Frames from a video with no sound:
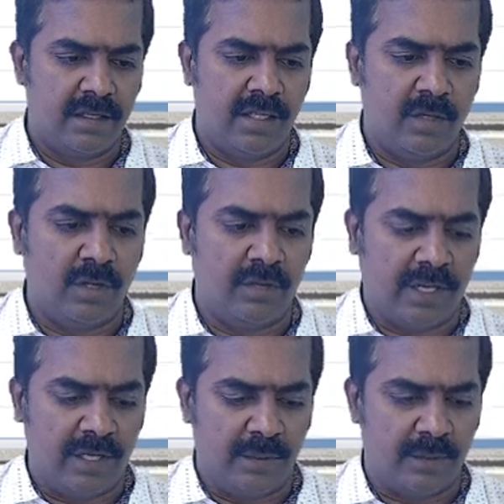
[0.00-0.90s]
Evlo
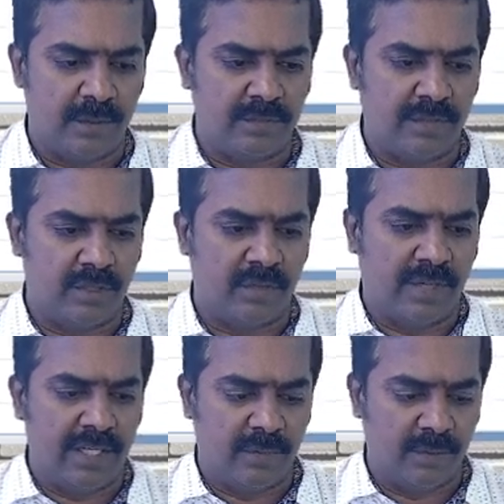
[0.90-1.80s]
value irukkum? Idoda
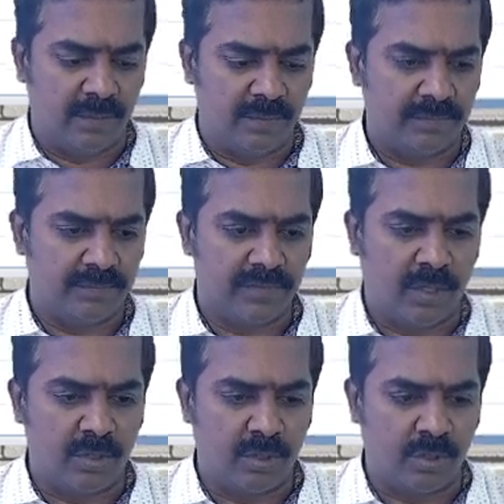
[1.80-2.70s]
value evlo?
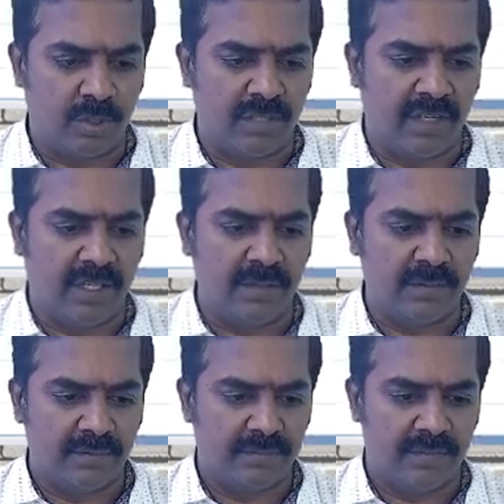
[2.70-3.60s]
How to work out the value?
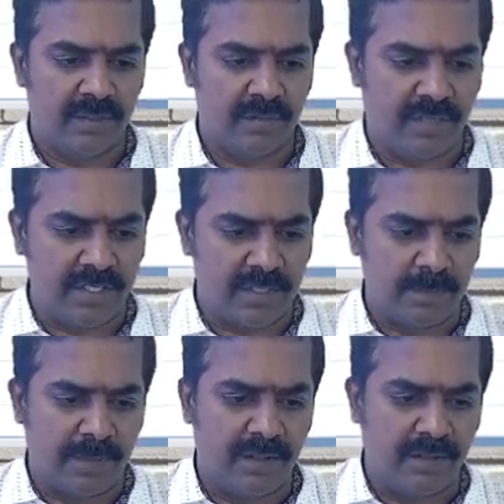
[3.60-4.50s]
Very
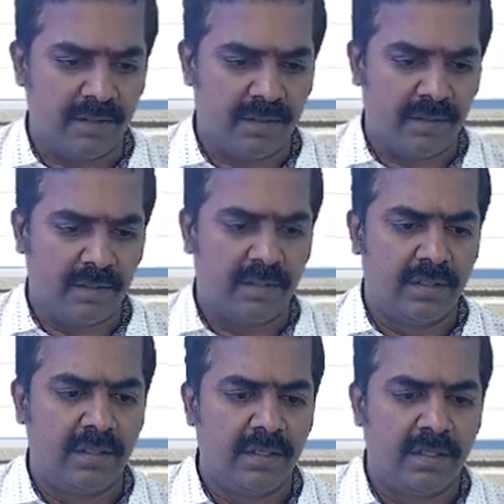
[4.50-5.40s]
simple.
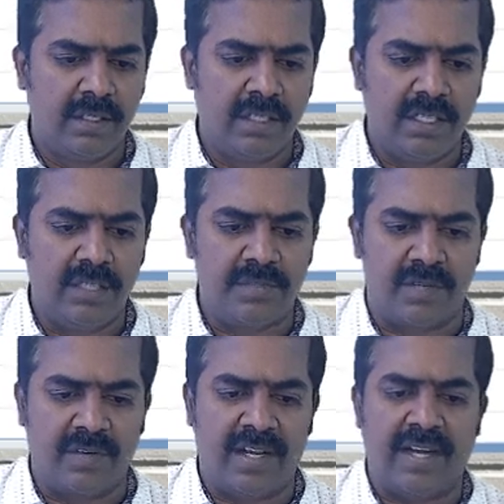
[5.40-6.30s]
If
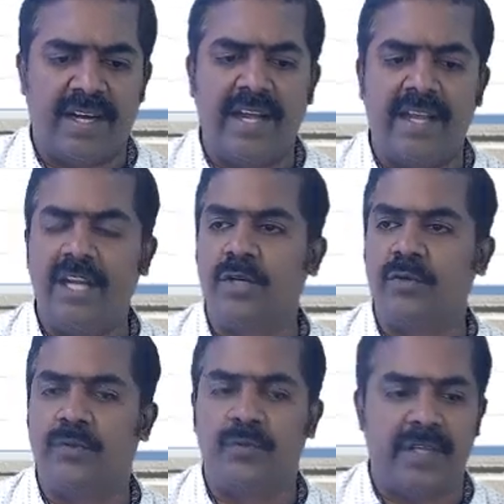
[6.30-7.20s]

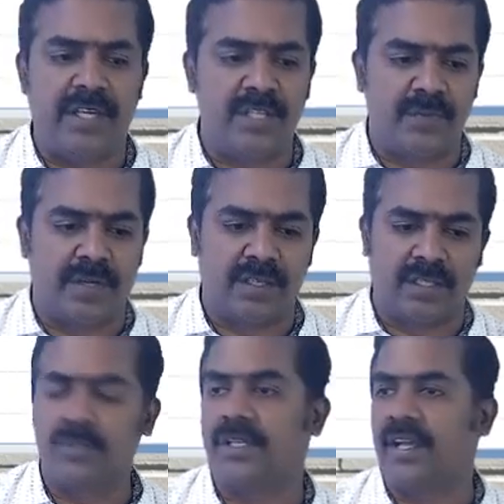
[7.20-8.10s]
7,19,250 is for
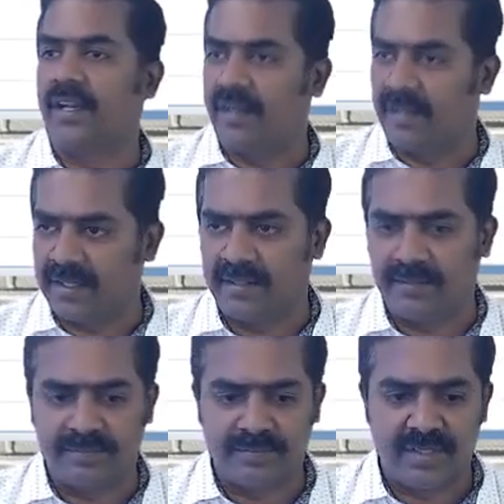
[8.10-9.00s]
1900,
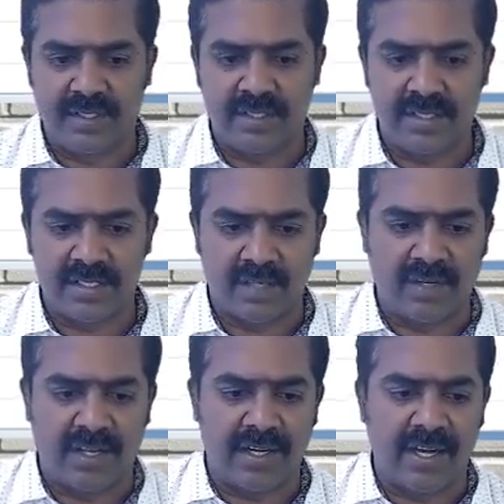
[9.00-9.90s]

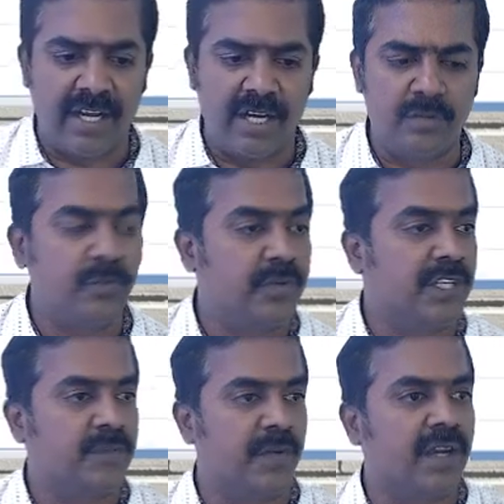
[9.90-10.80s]
7,19,250
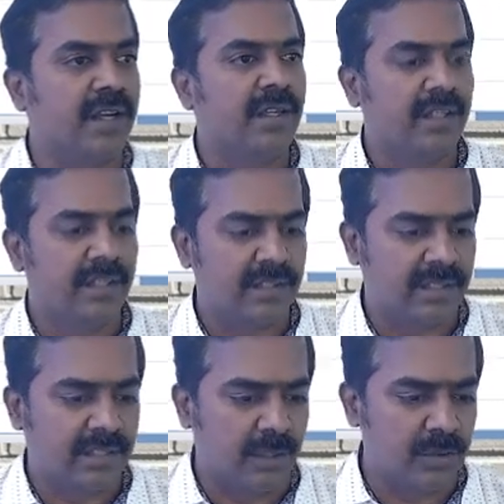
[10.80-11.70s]
is for
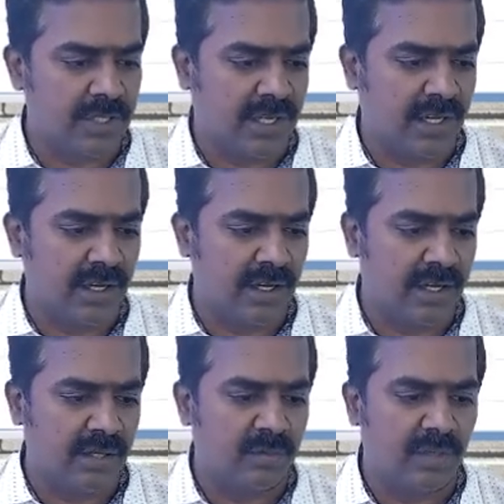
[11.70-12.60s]

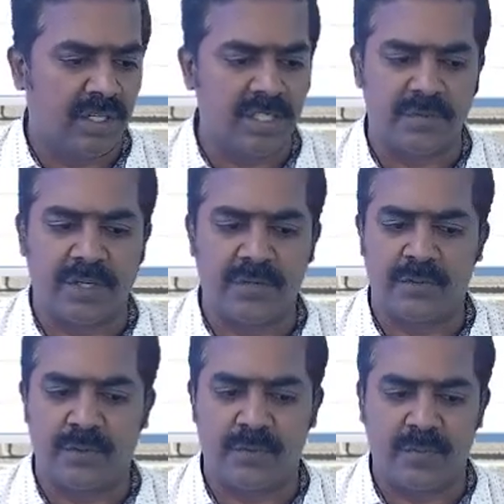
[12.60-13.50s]
1900. What is for
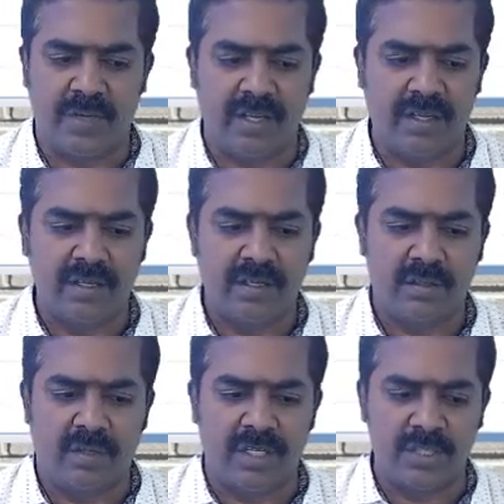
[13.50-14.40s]
450?
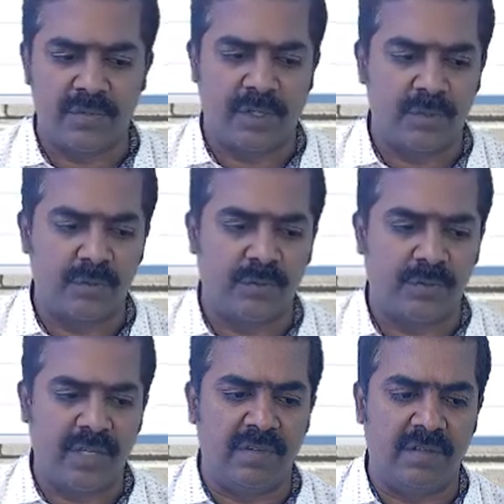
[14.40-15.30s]
What is for
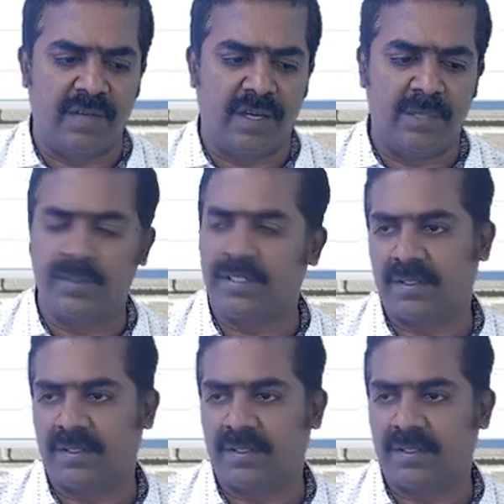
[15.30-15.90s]
250? We value it.